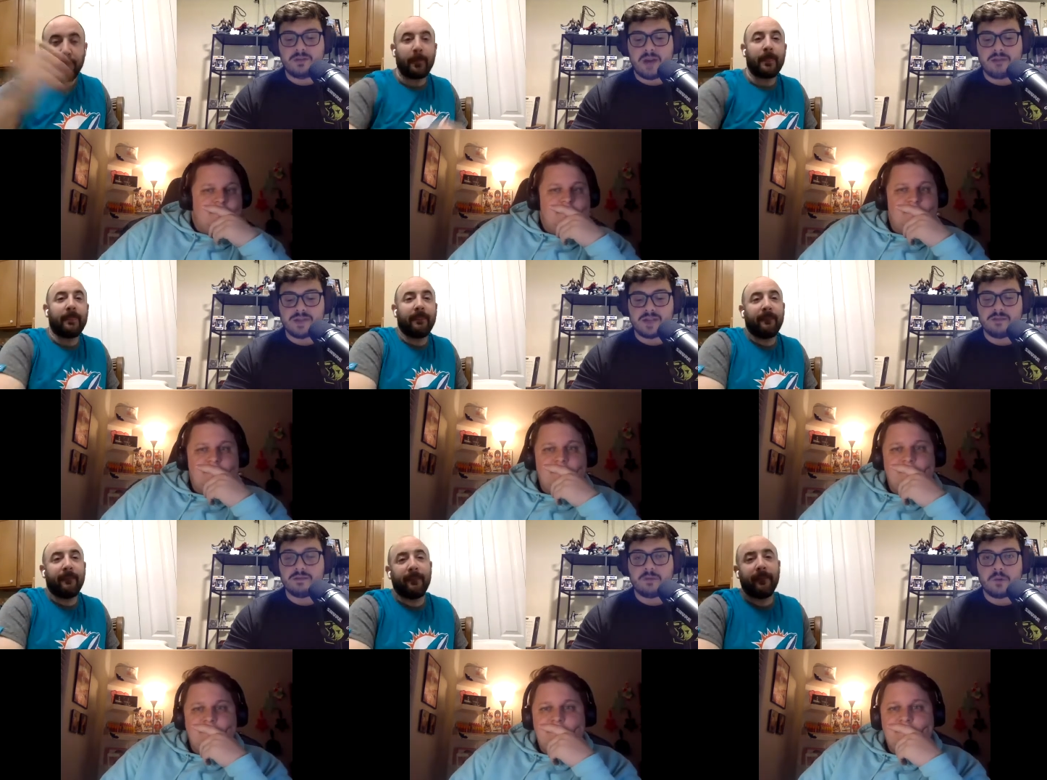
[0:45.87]
Speaker 1: wide
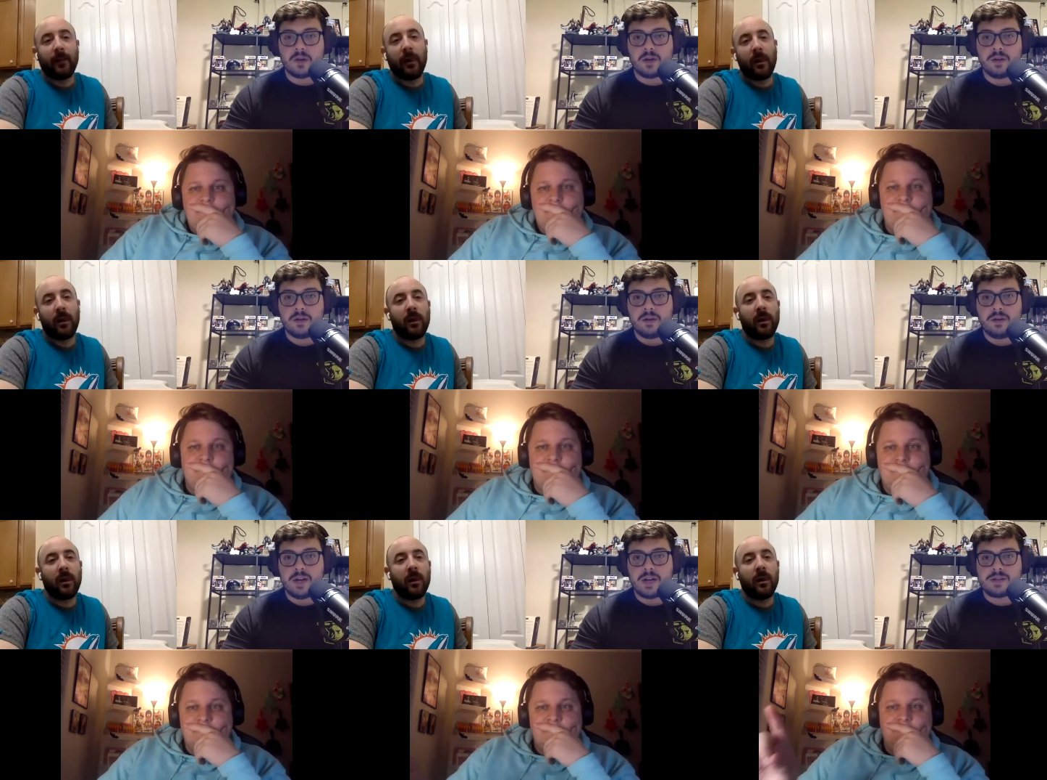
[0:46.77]
receiver for
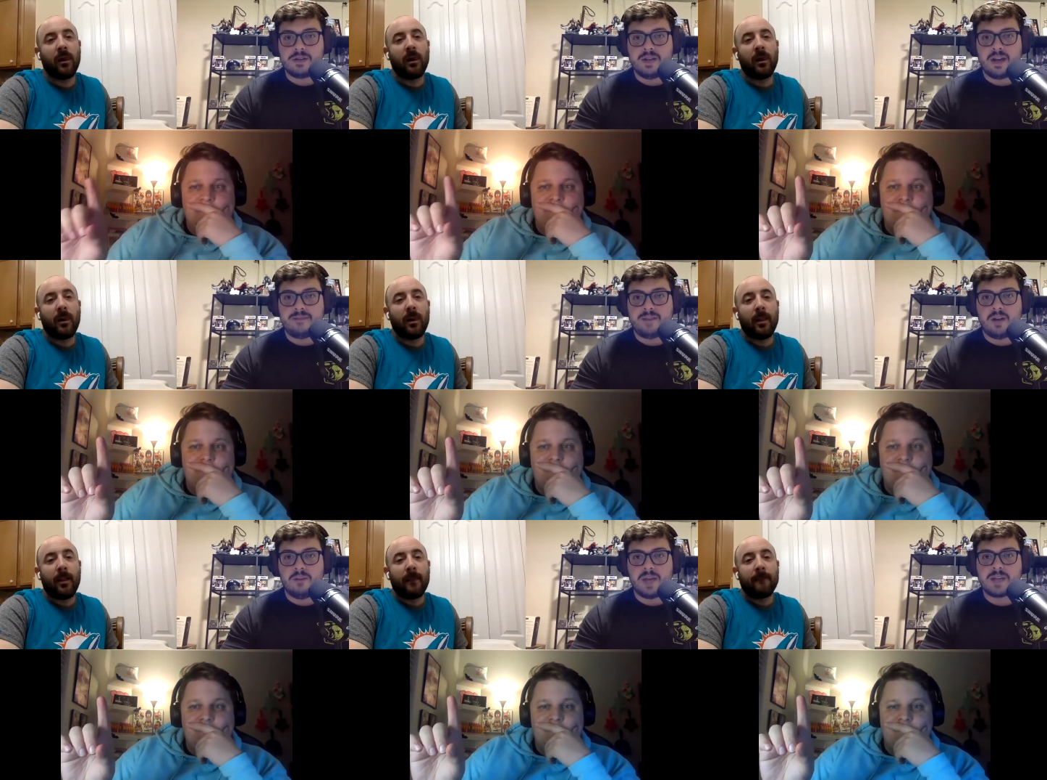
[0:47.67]
next year in the
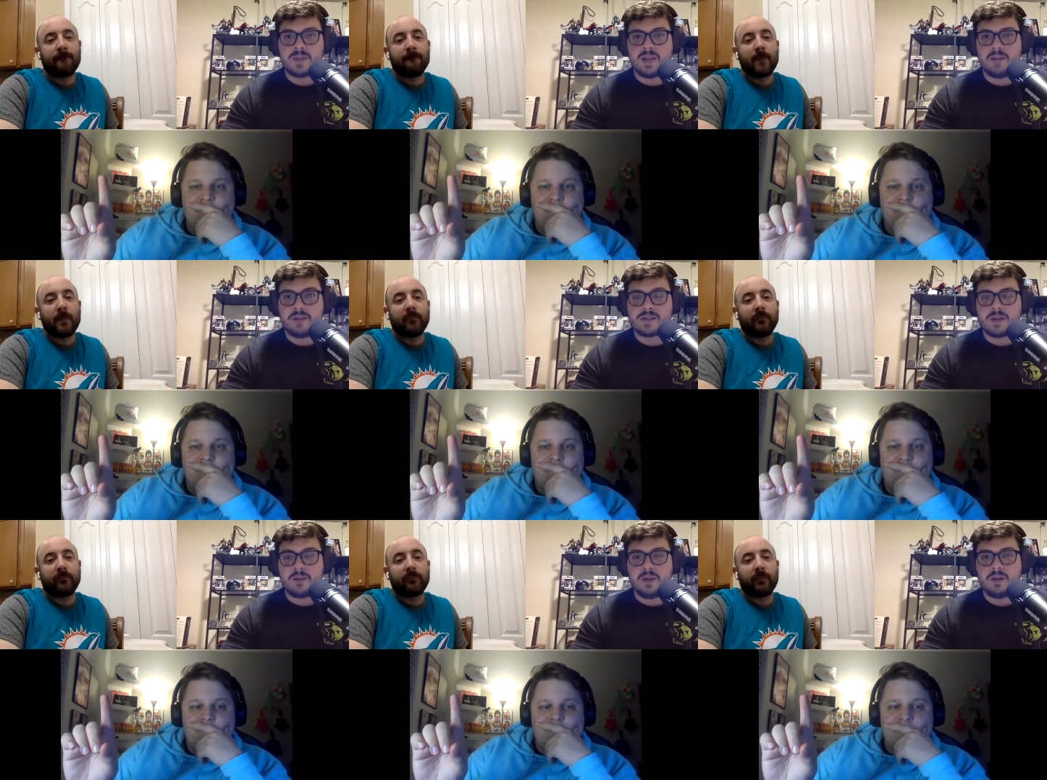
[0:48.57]
NFL? Mike Spillane, I'm going to
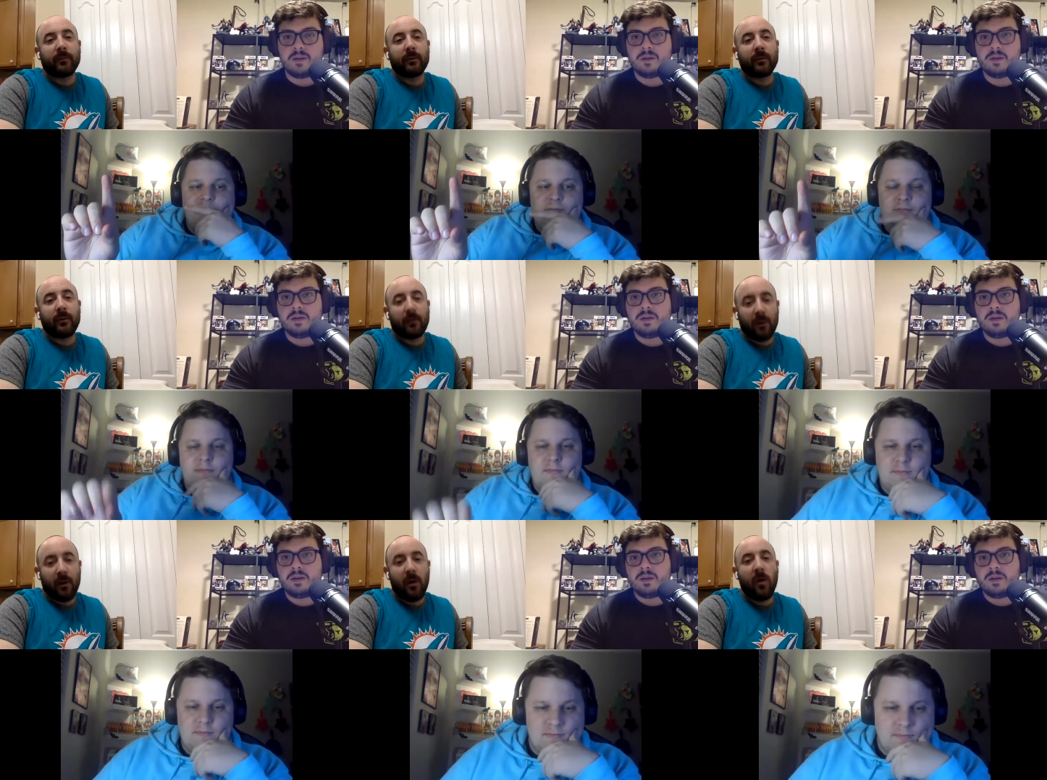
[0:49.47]
start with you.
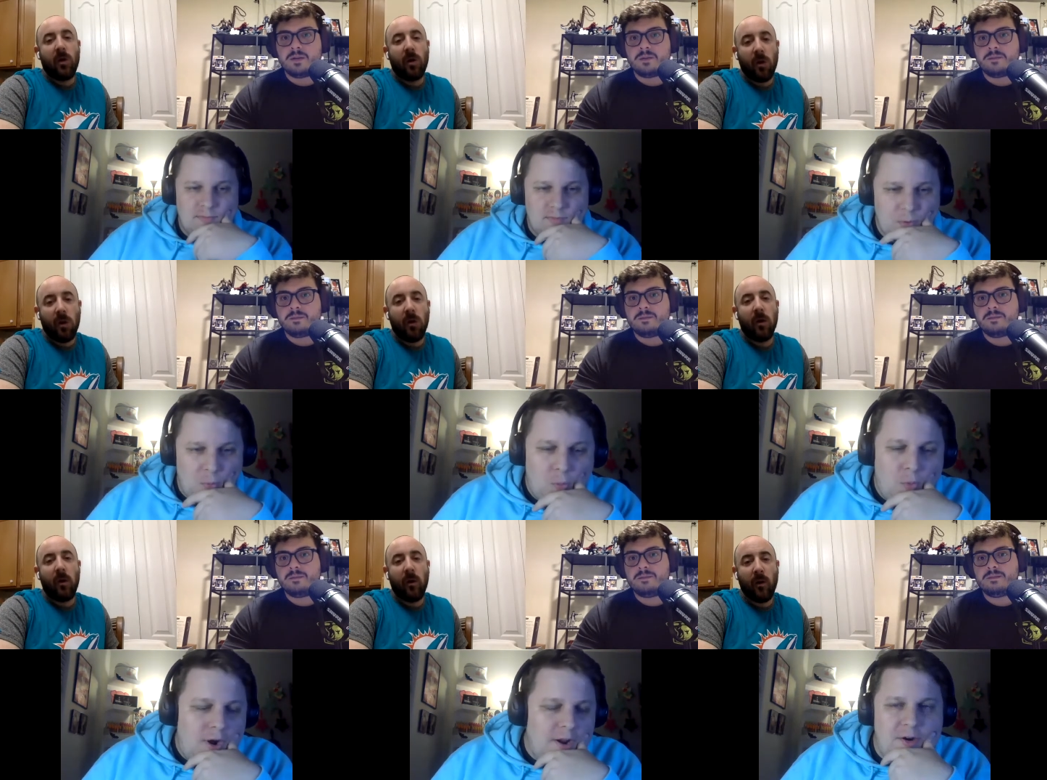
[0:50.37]

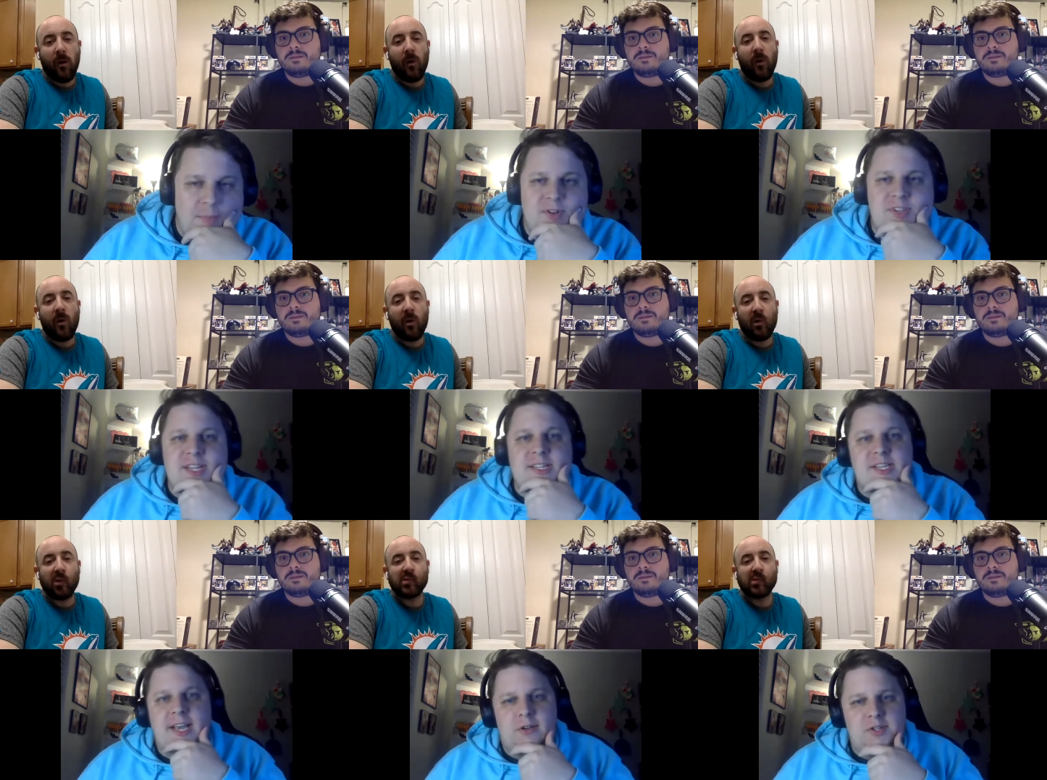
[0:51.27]
Speaker 2: 100%
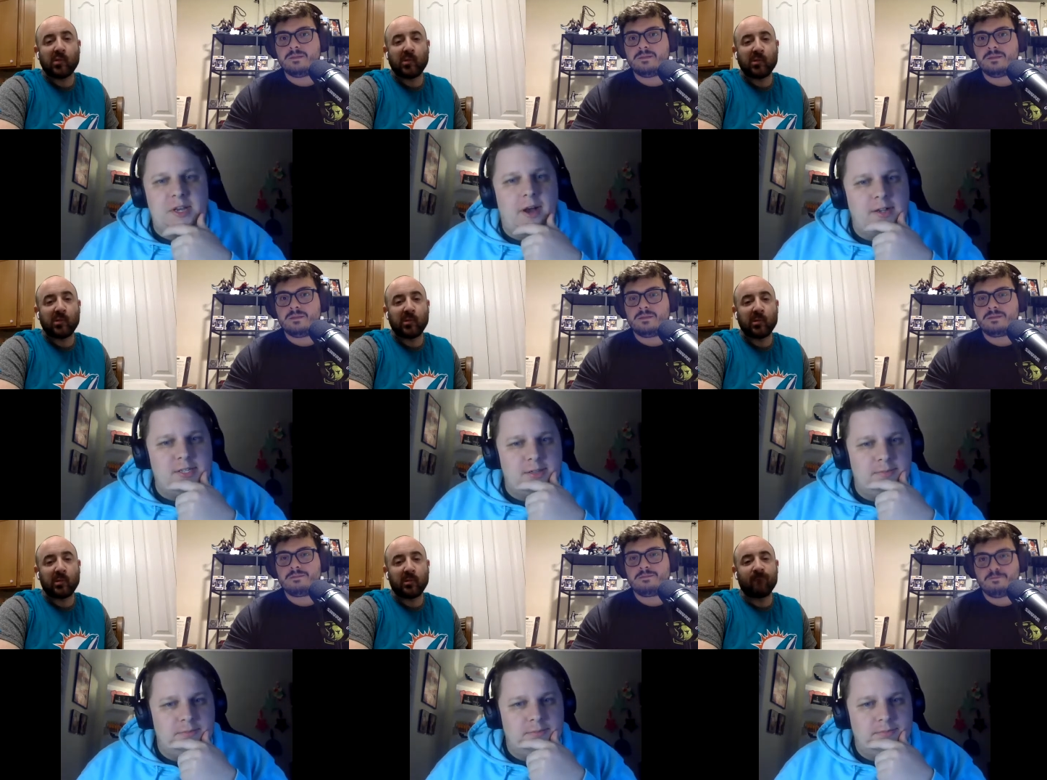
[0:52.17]
Seattle Seahawks.
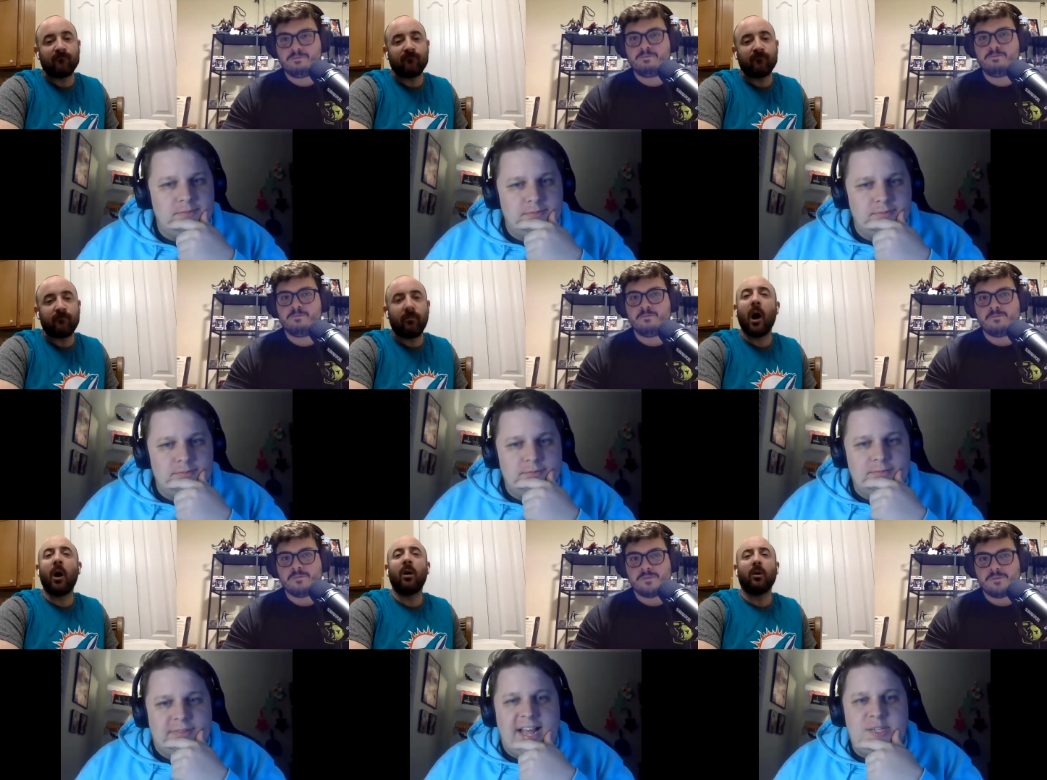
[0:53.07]

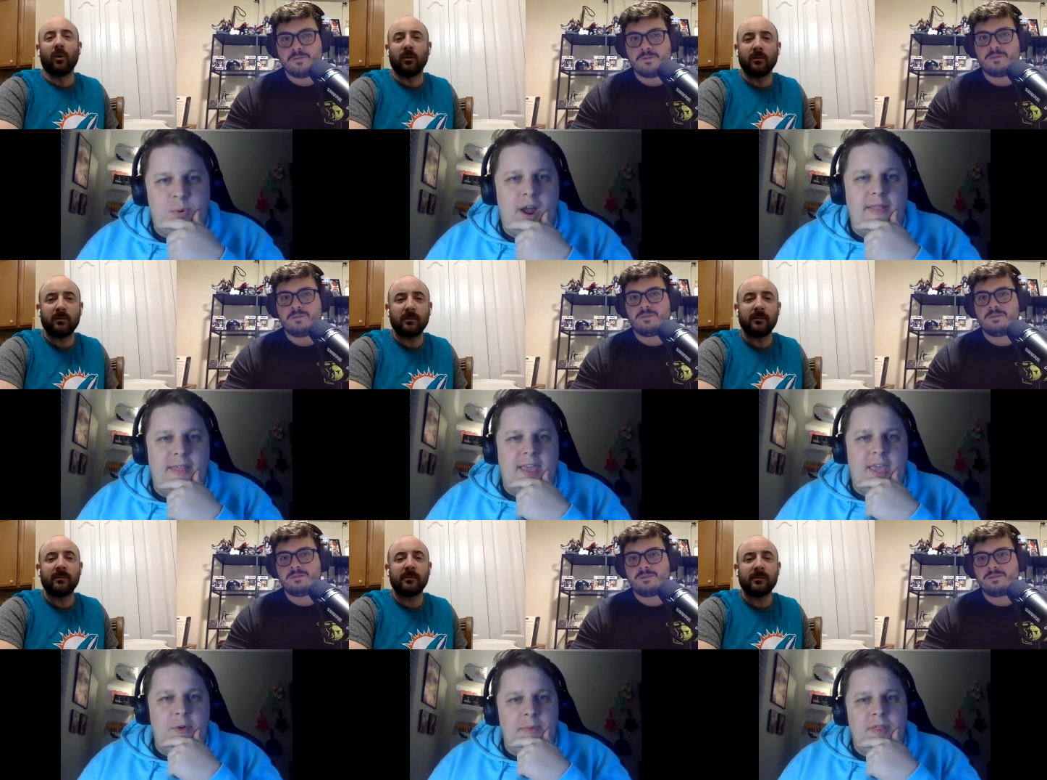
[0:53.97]
Oh. That's where I think
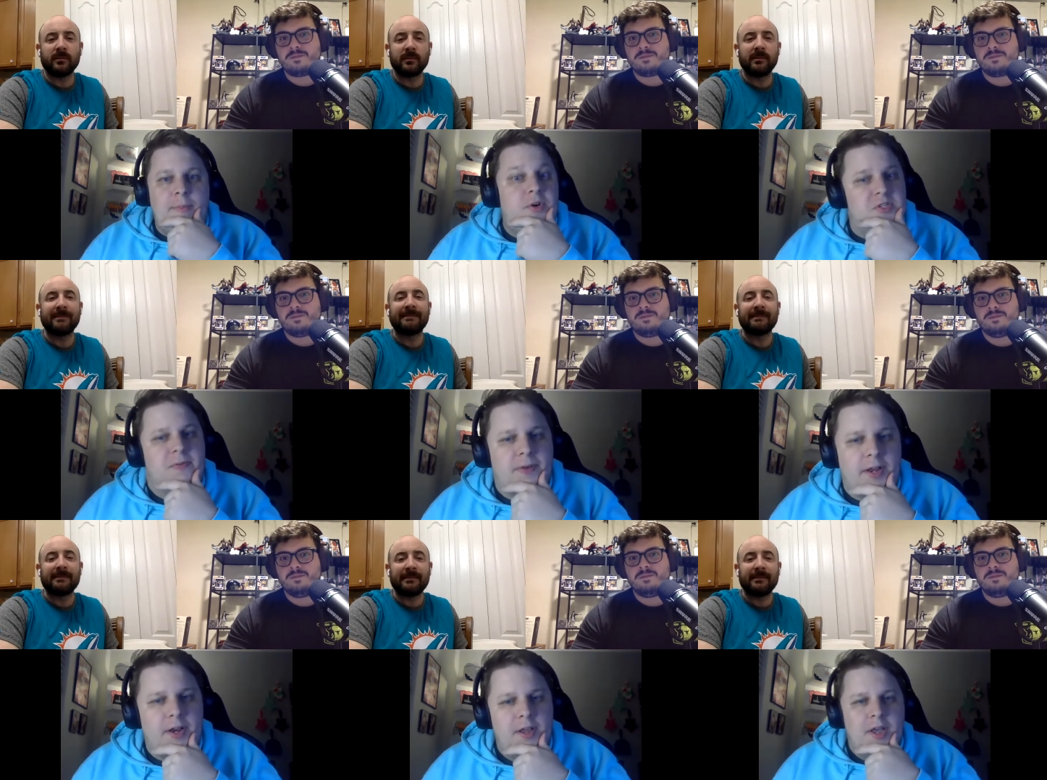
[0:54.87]
he would be the most fun